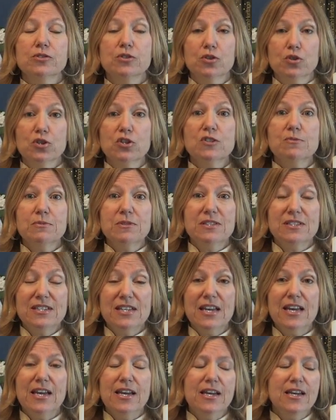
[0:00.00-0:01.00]
Christmas
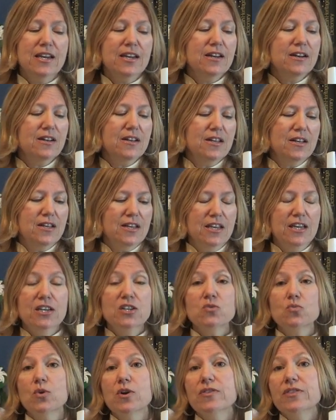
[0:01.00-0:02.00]
Day,
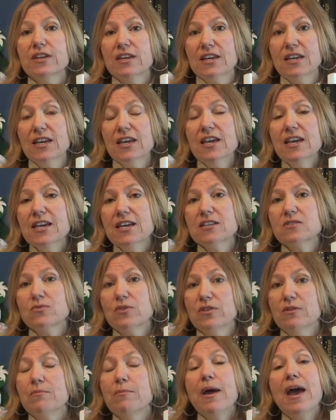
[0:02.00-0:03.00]
is when the kings,
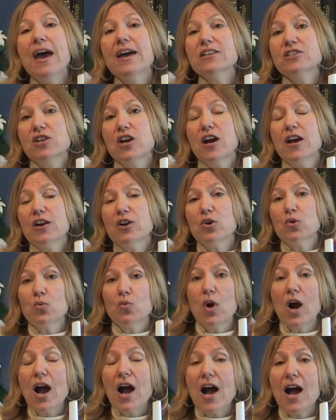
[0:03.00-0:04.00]
when the Magi
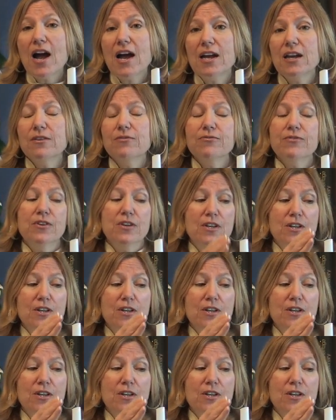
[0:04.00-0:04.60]
arrive